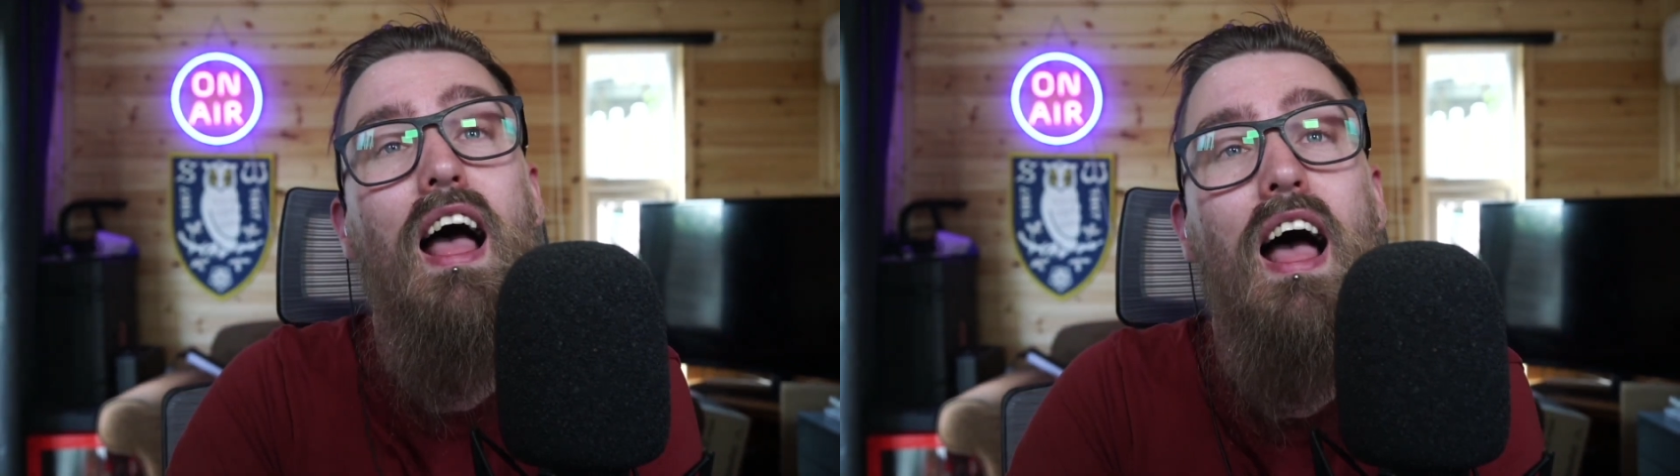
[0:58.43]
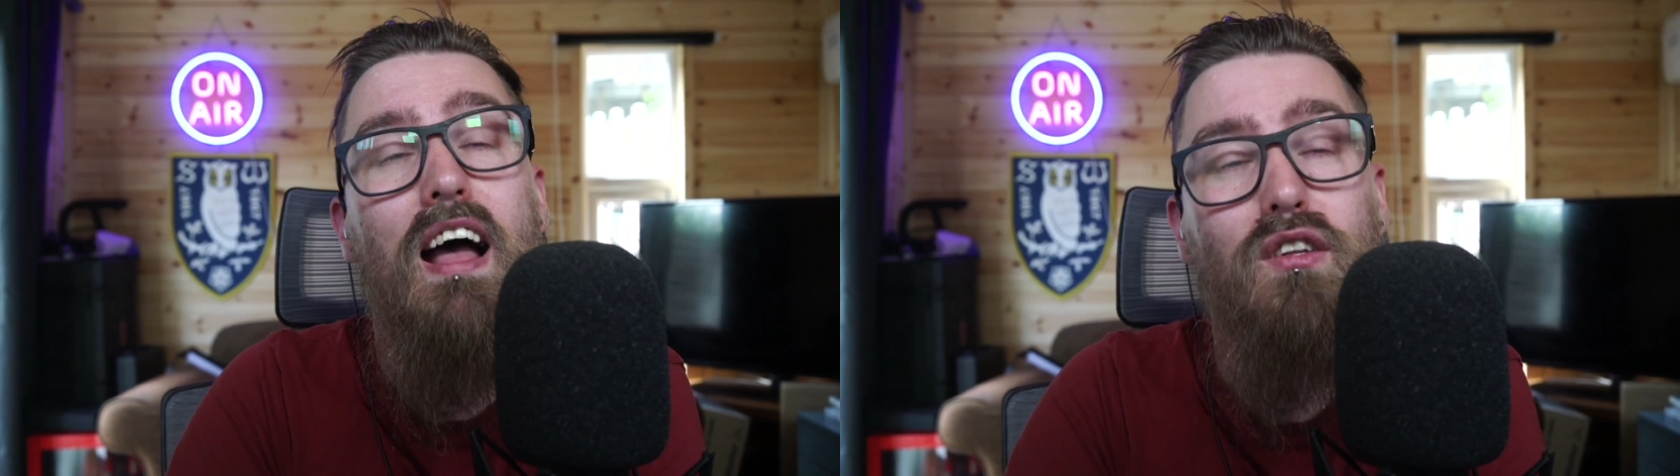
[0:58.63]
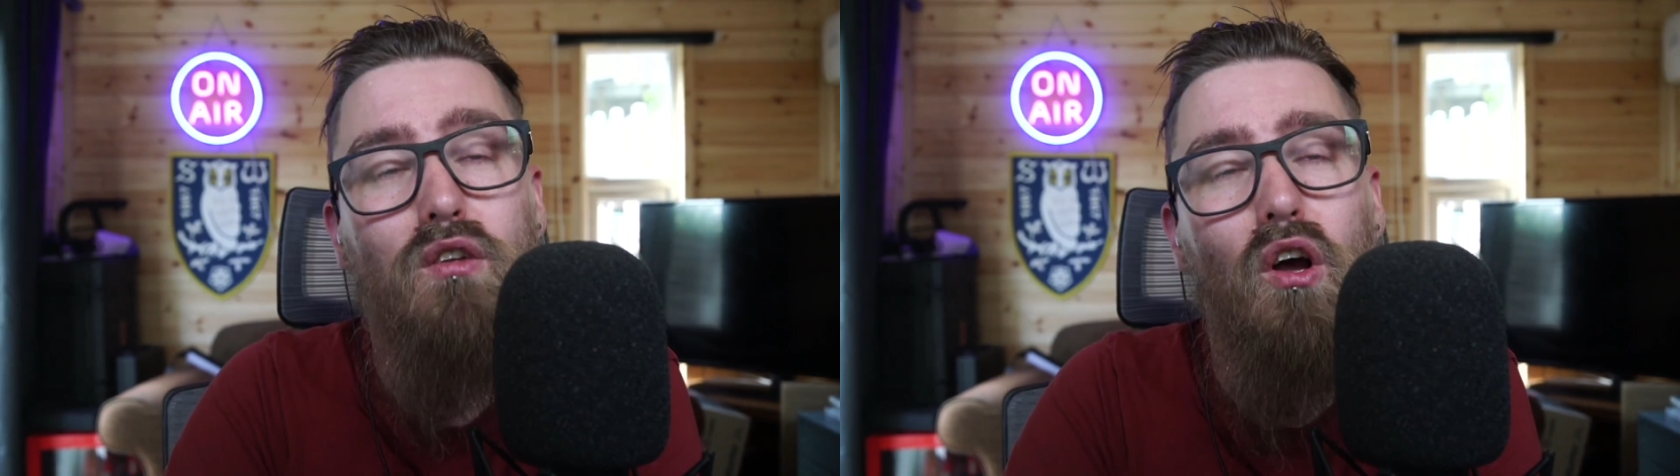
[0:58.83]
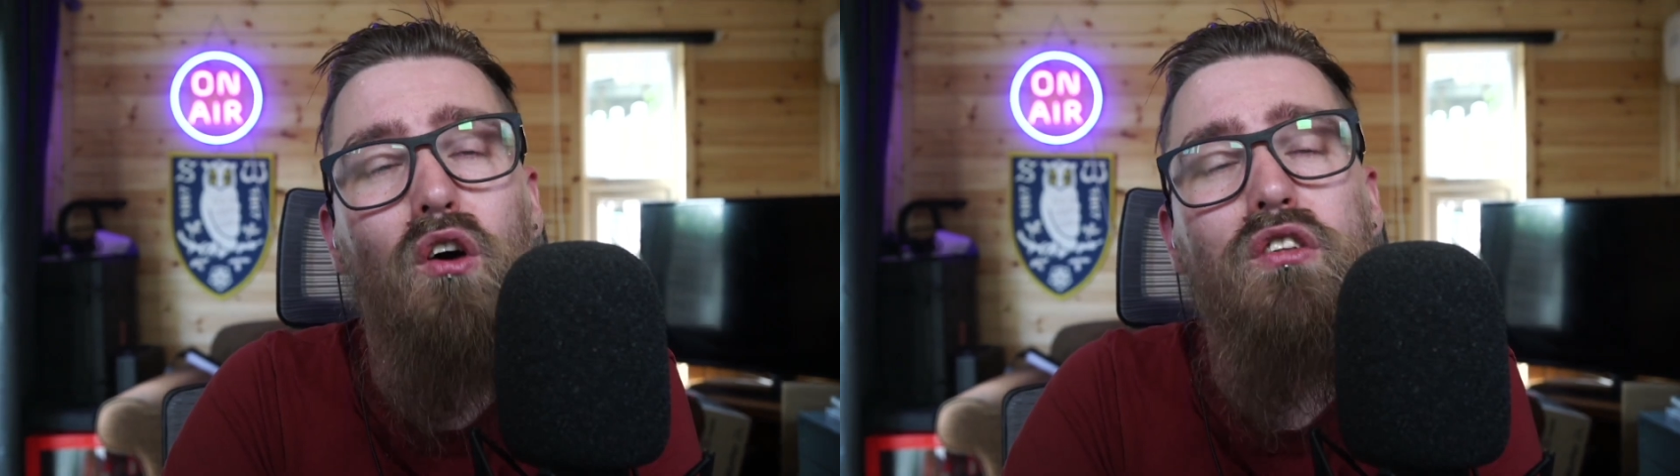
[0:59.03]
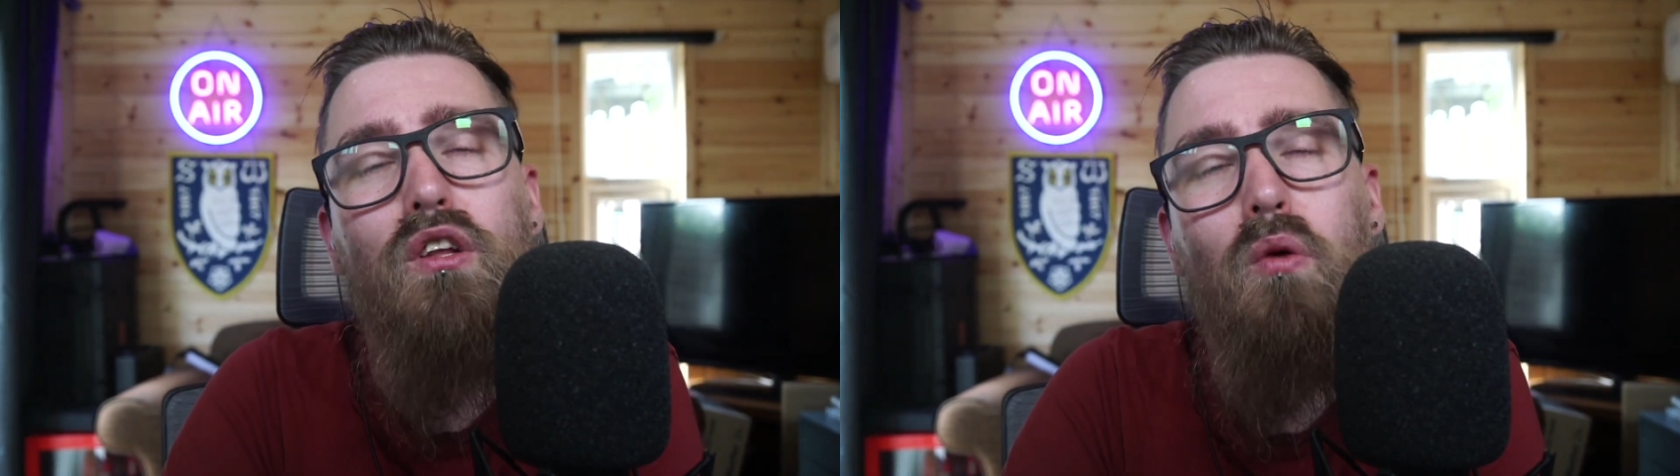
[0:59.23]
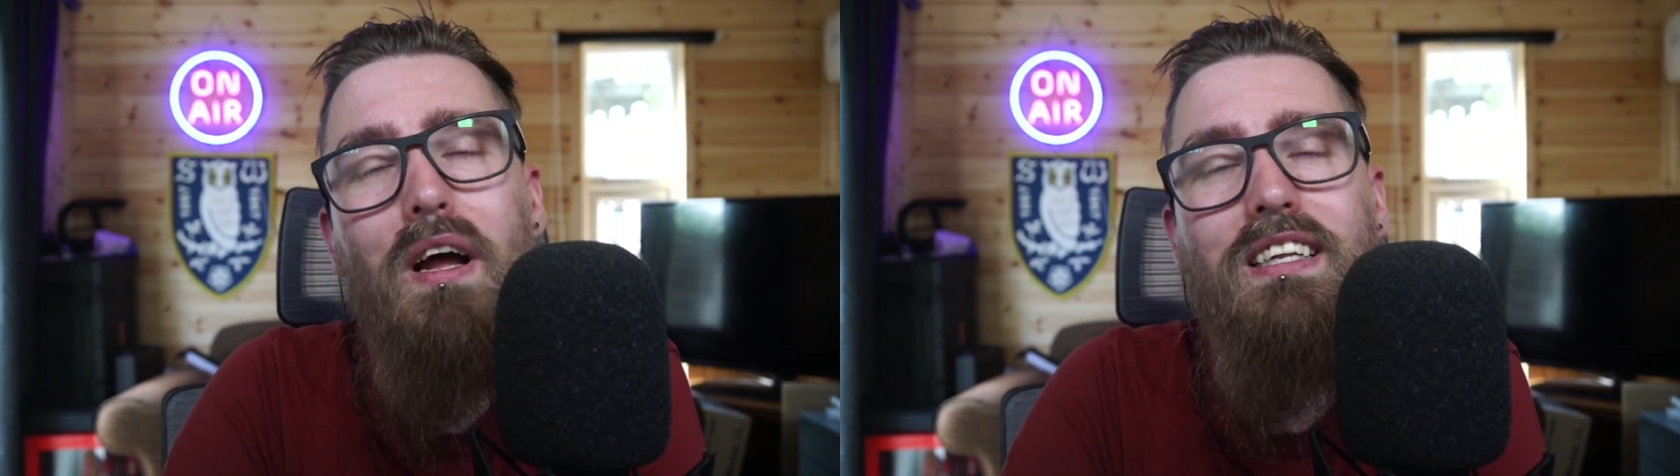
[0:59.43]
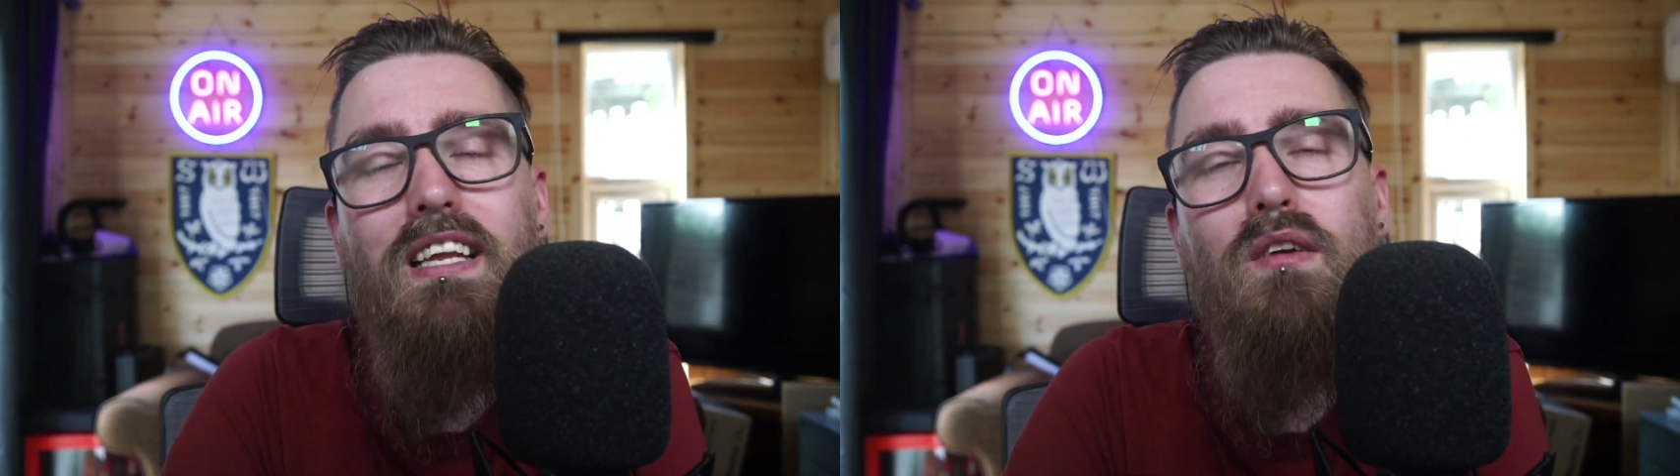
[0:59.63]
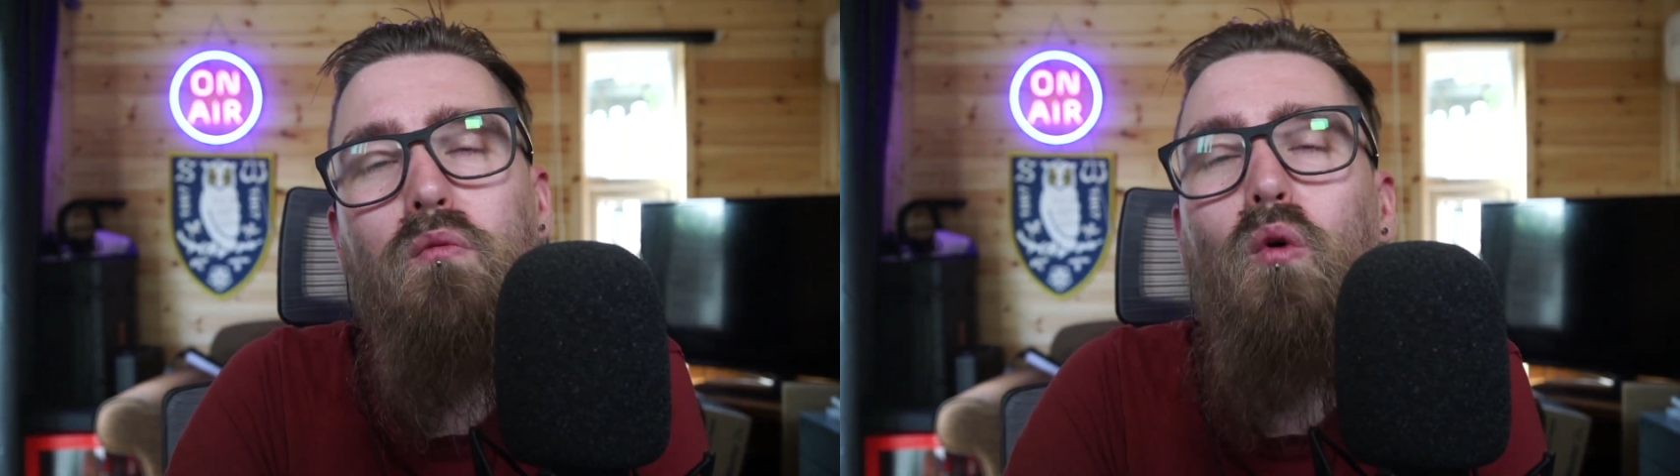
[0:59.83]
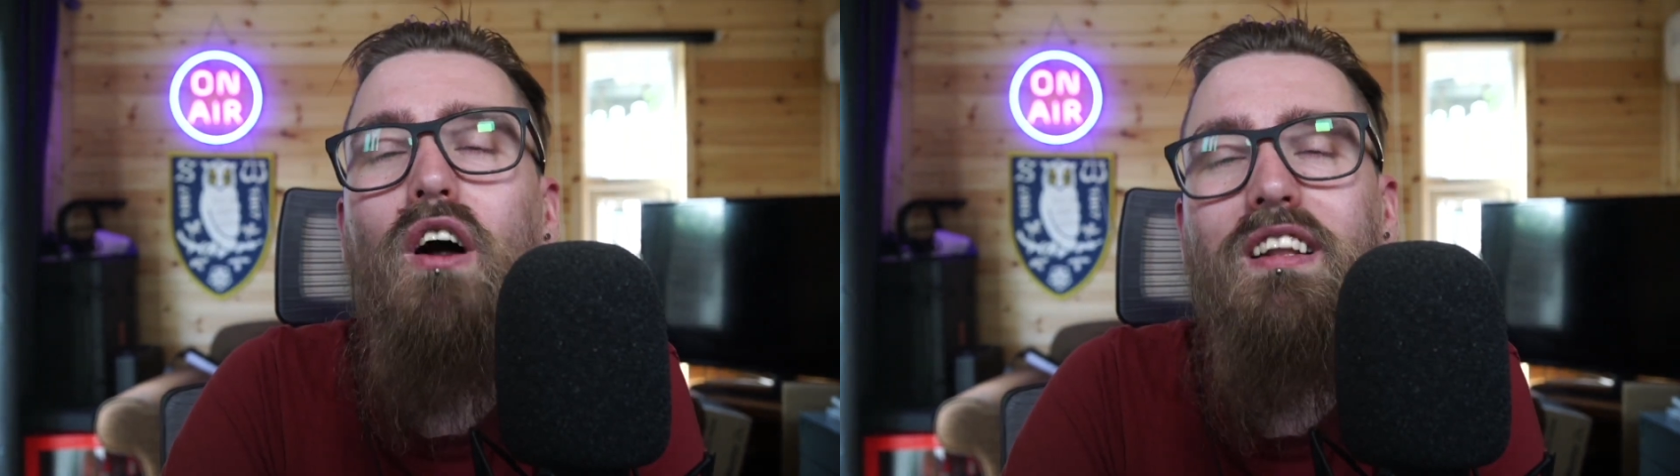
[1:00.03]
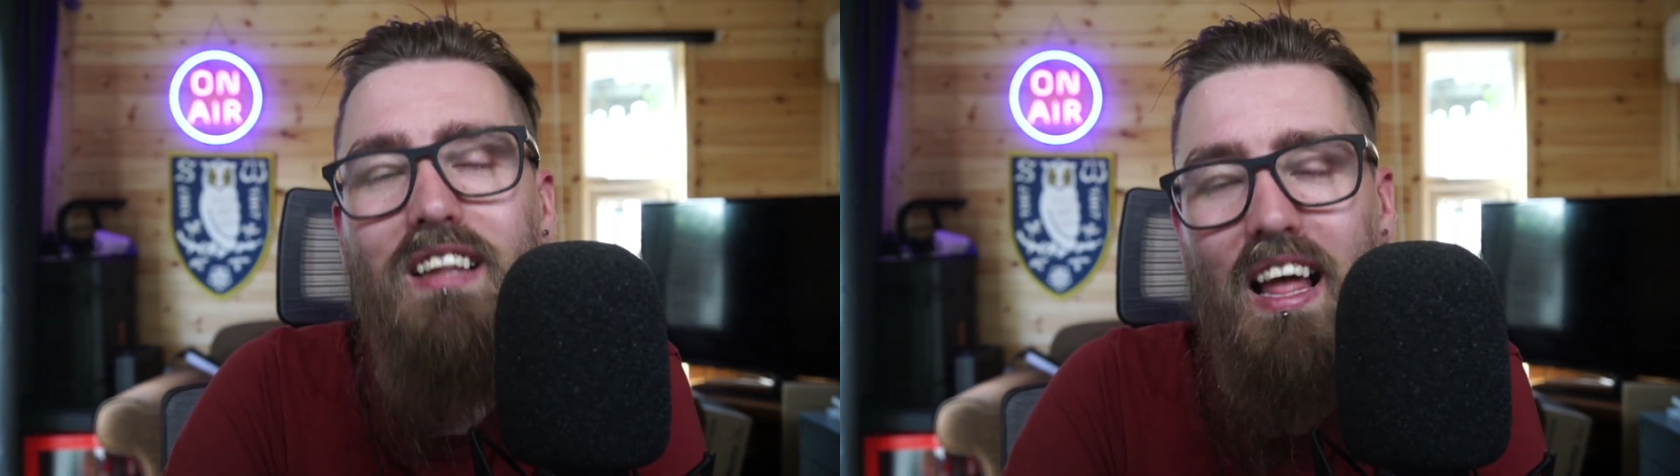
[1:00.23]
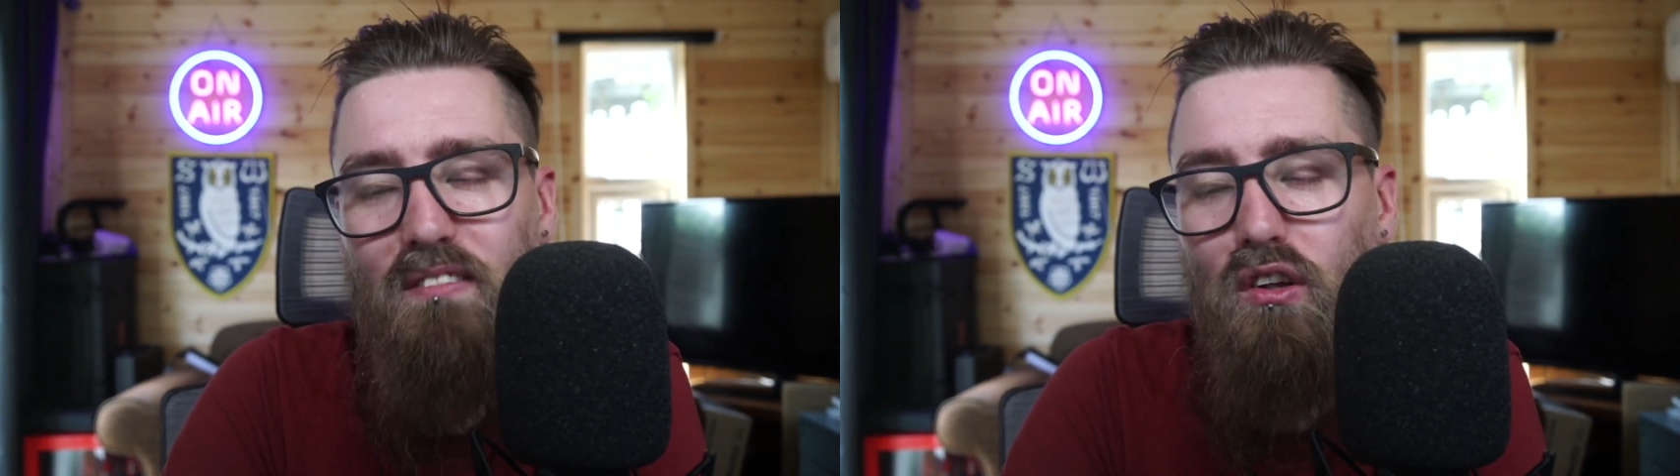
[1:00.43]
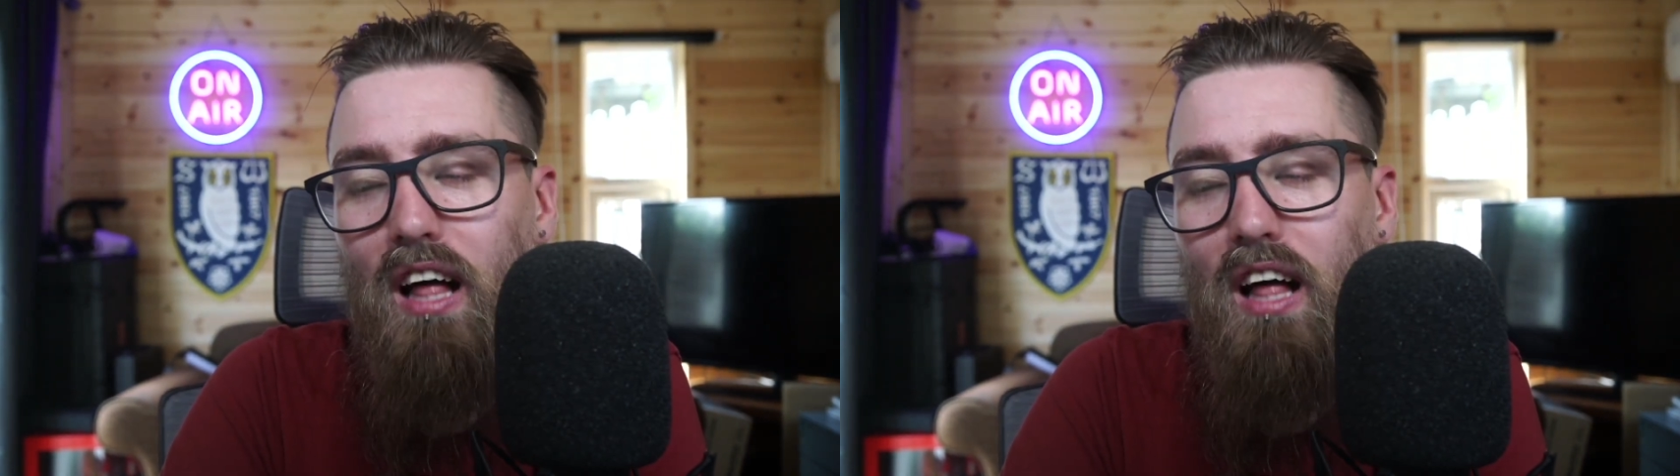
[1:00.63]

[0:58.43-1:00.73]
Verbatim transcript: At under 21 level.